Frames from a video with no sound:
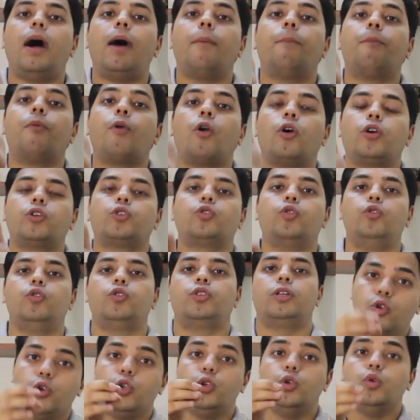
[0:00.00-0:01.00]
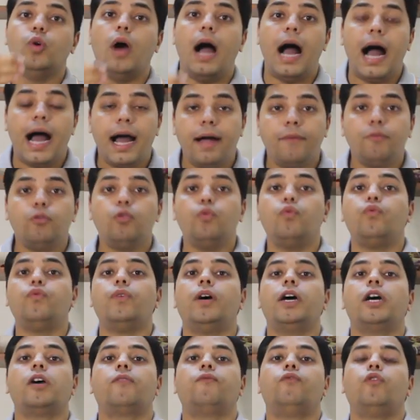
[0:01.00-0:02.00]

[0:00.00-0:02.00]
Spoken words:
a broad solution. So you have to work